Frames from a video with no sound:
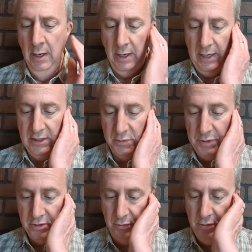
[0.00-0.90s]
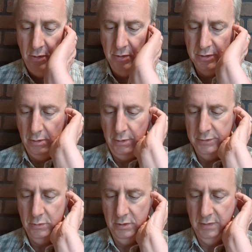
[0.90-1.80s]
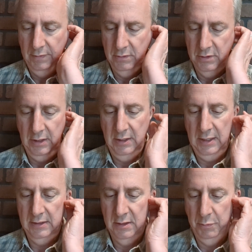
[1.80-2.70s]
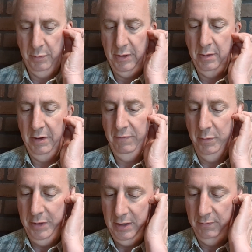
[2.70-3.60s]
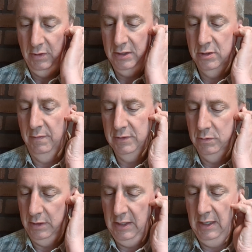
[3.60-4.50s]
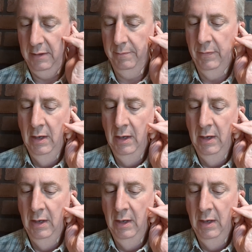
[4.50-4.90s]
I had special tutors and all sorts of interesting things to prepare me for being of great service to a king.